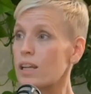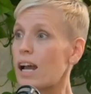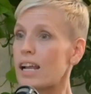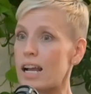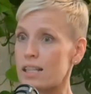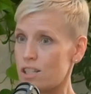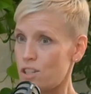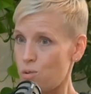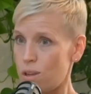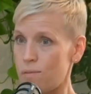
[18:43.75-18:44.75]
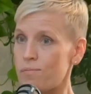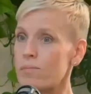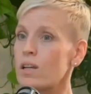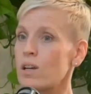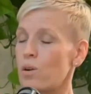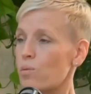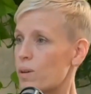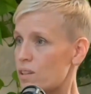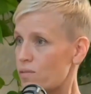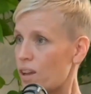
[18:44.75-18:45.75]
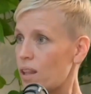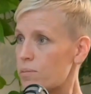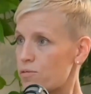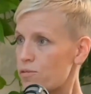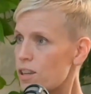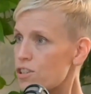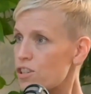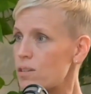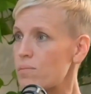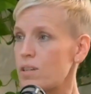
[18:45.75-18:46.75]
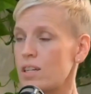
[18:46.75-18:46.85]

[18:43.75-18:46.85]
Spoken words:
I got to know him. We developed a friendship,